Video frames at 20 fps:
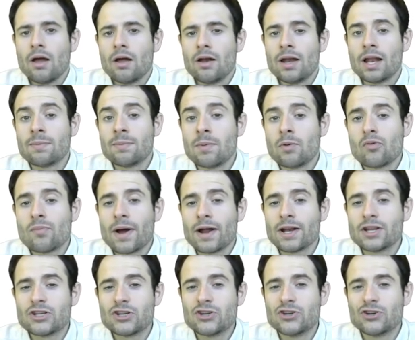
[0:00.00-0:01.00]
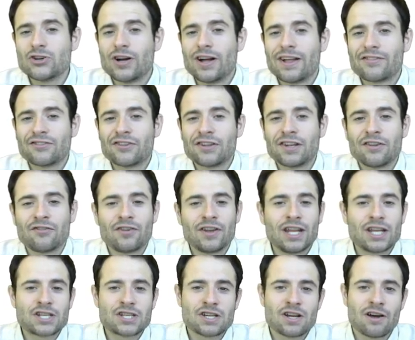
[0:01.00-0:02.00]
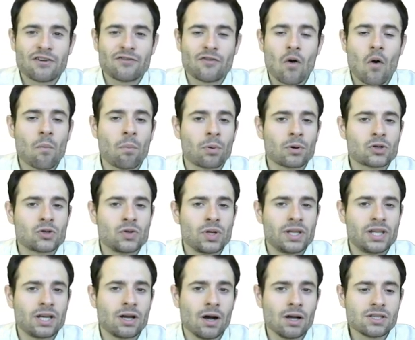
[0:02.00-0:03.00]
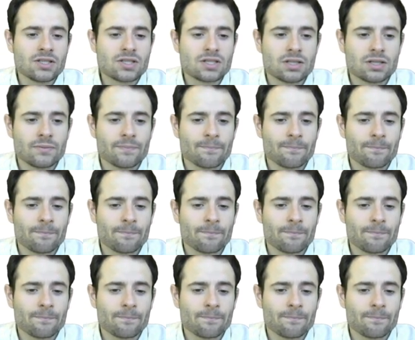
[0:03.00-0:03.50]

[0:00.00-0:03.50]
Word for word: Let me remind you the definition of opportunity cost.